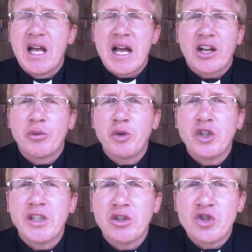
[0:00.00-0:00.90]
A
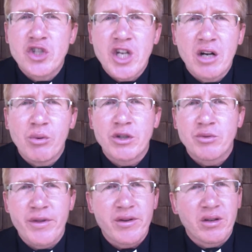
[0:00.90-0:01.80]
community generous
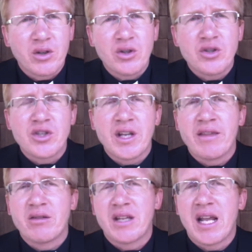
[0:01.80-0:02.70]
with their goods and
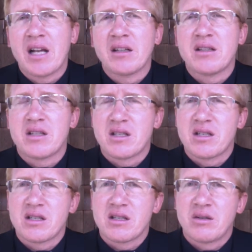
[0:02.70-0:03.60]
their
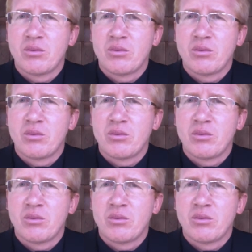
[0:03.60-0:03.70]
talents.